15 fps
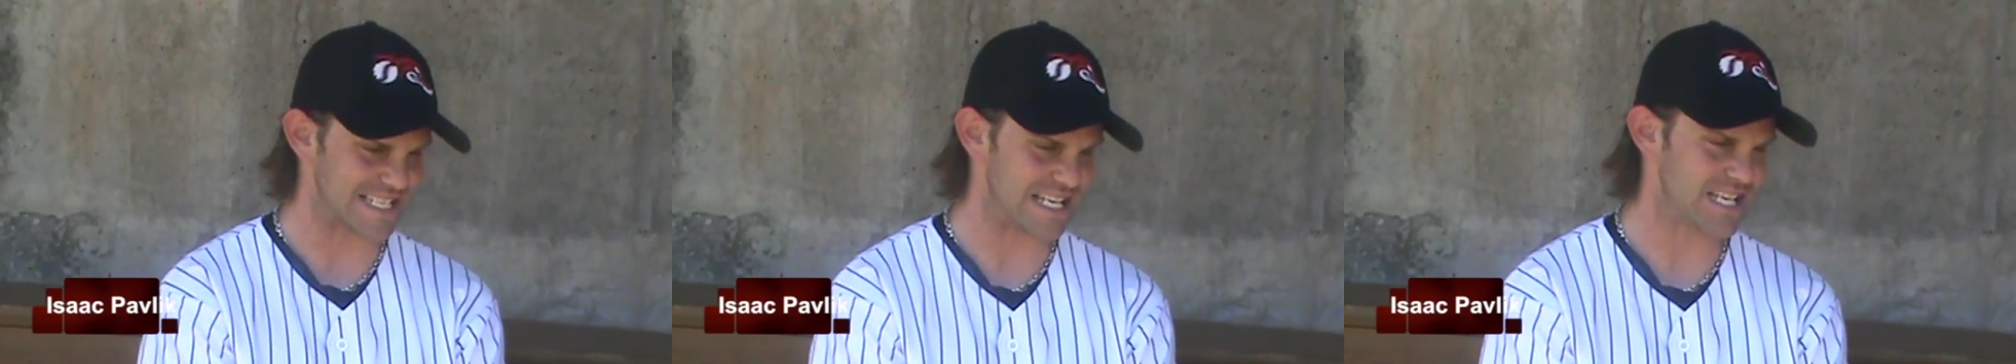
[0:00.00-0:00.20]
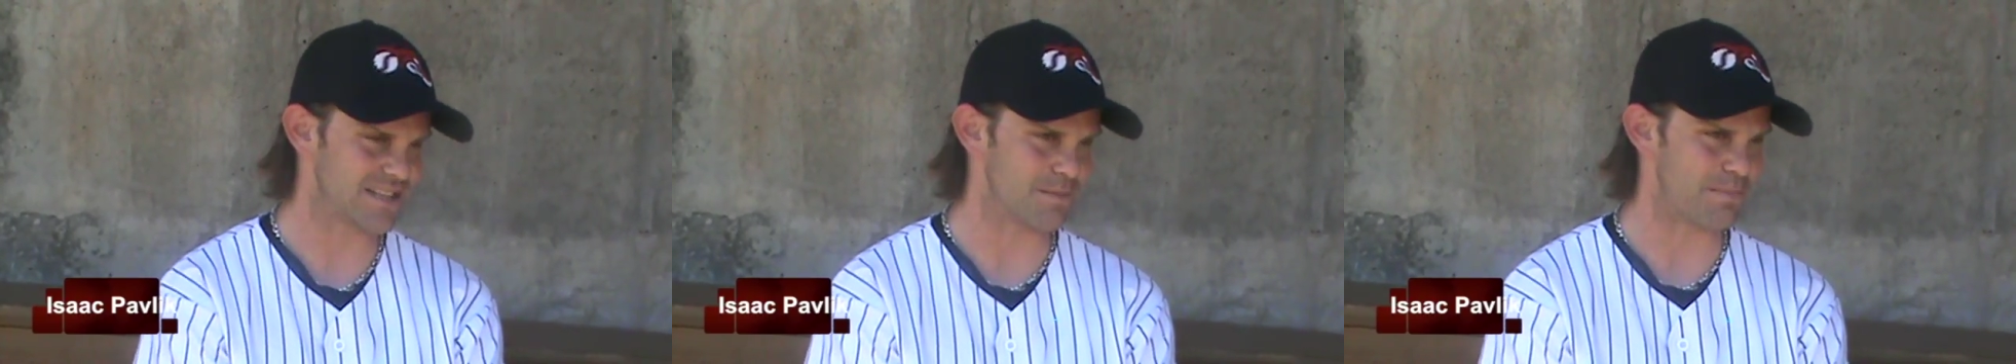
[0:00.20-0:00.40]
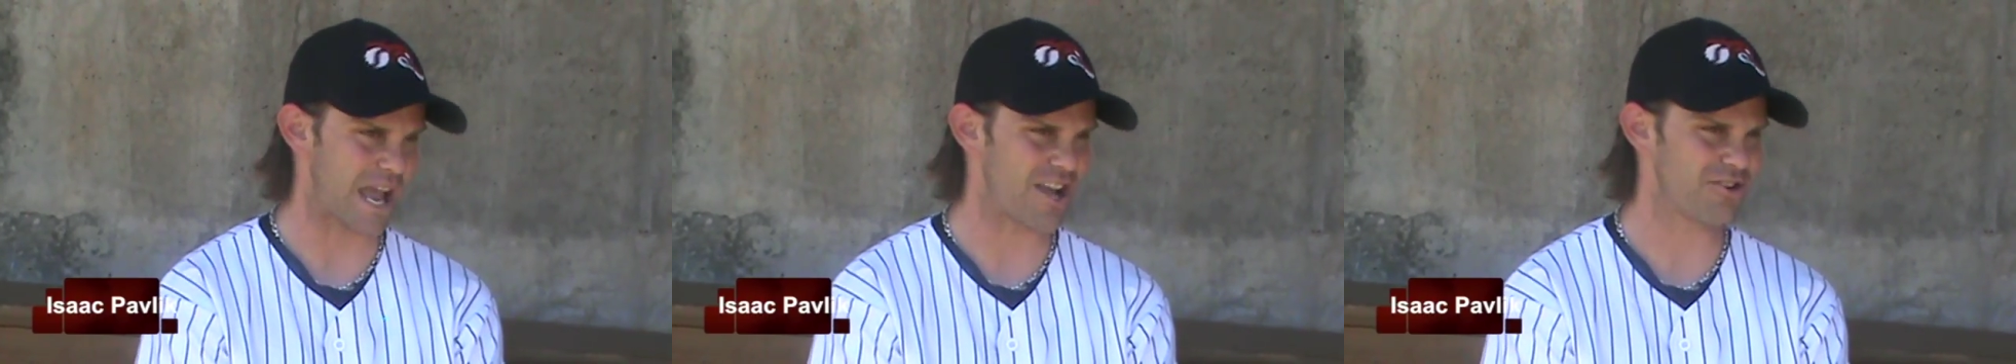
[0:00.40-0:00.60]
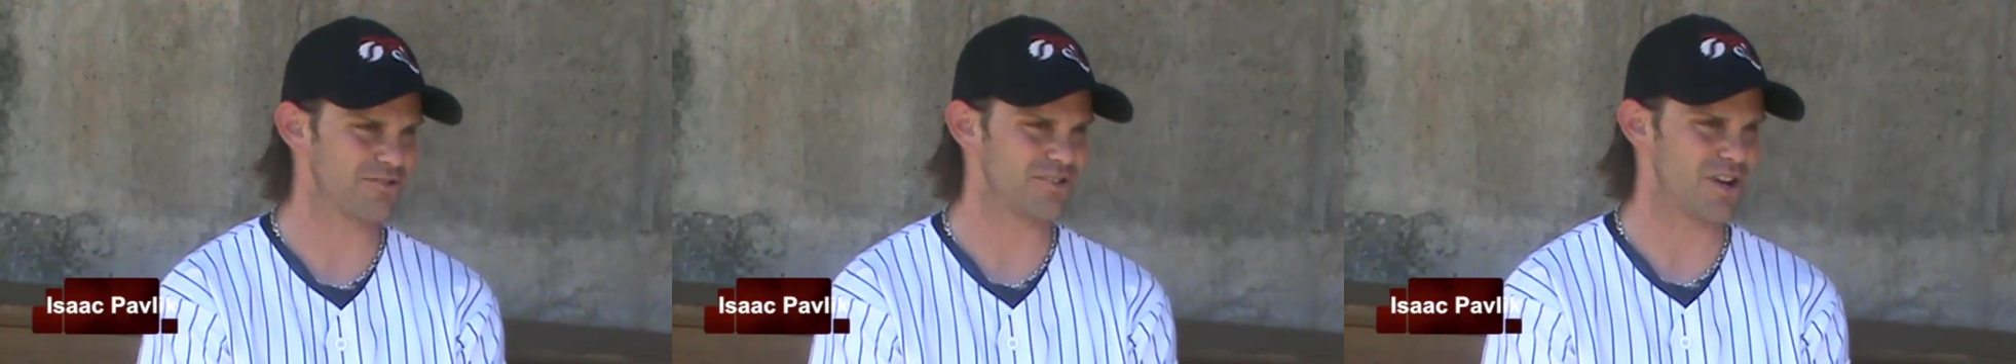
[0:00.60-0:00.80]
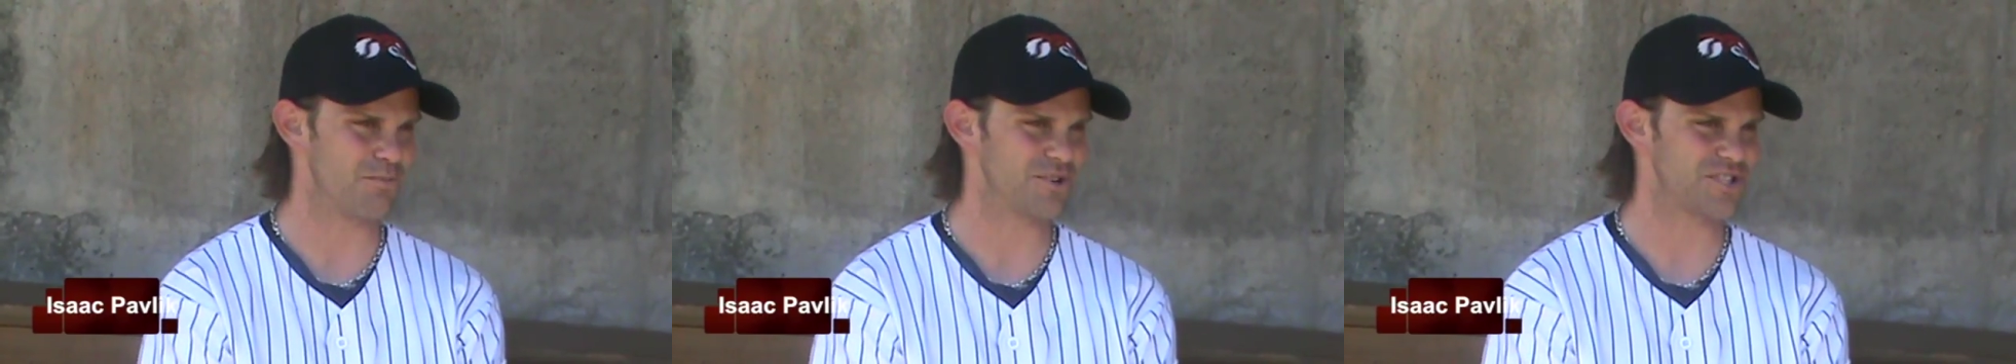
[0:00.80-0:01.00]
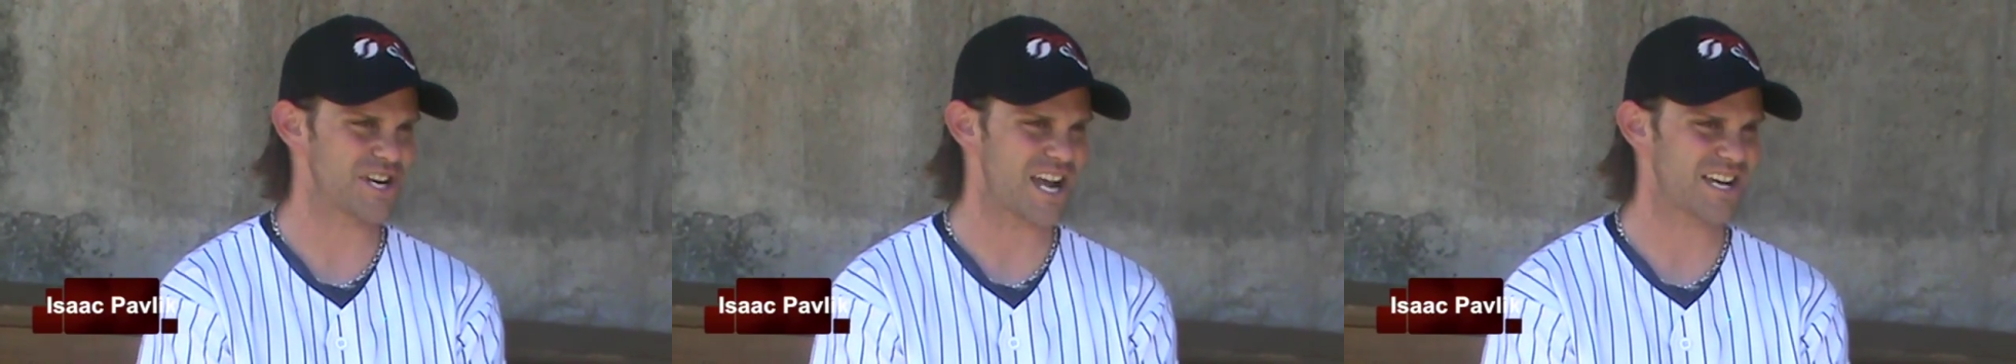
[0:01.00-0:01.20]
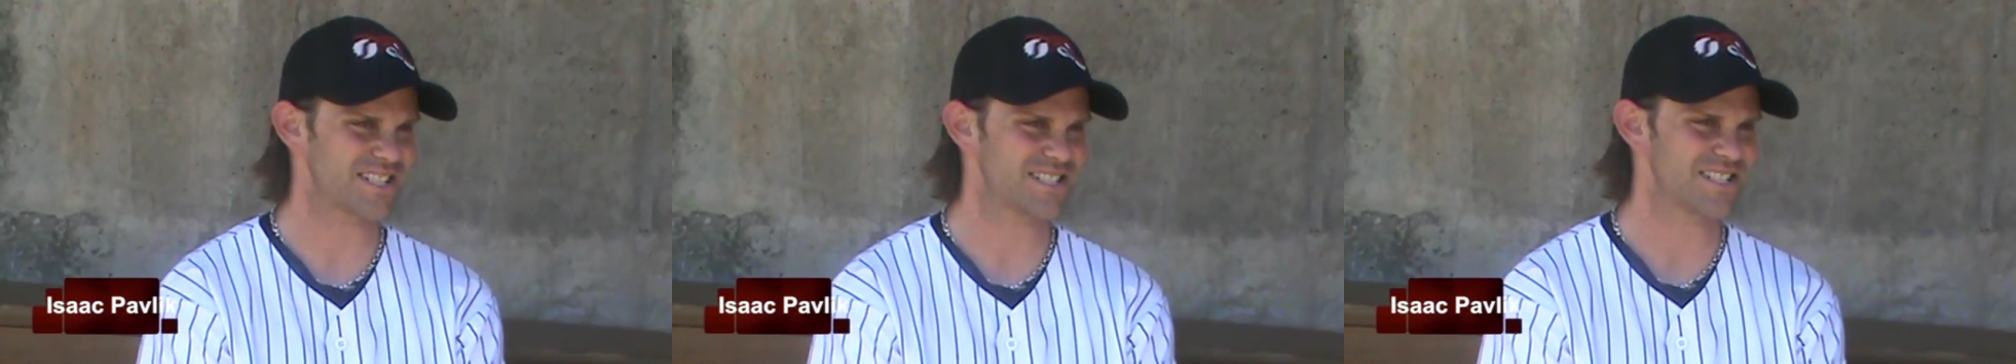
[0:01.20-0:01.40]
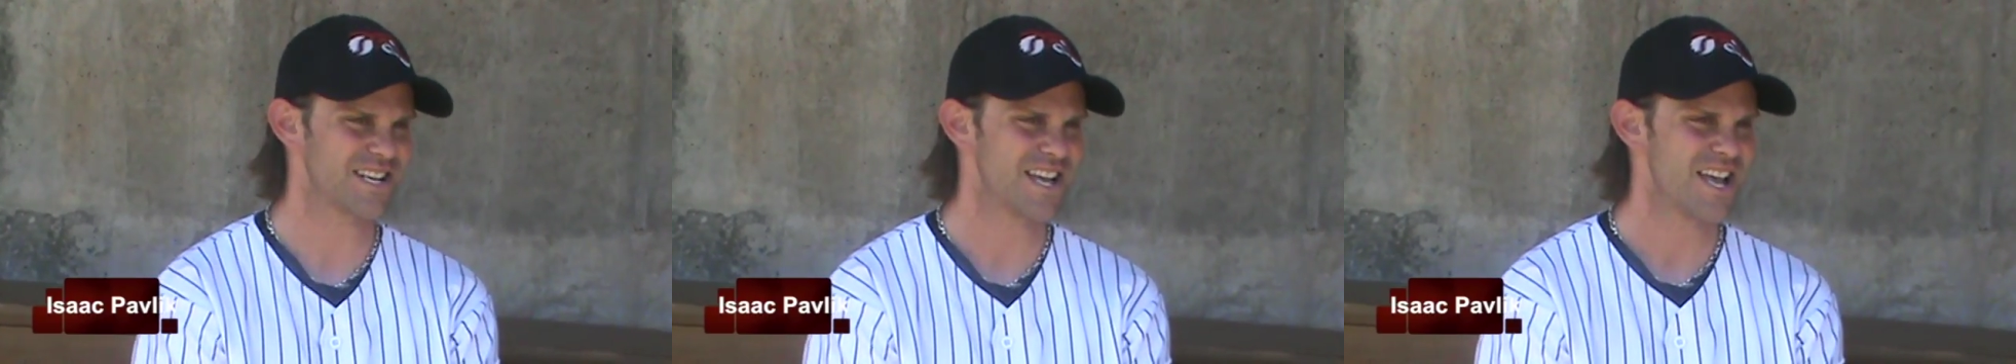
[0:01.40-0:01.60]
league, the Bangor Lumberjacks,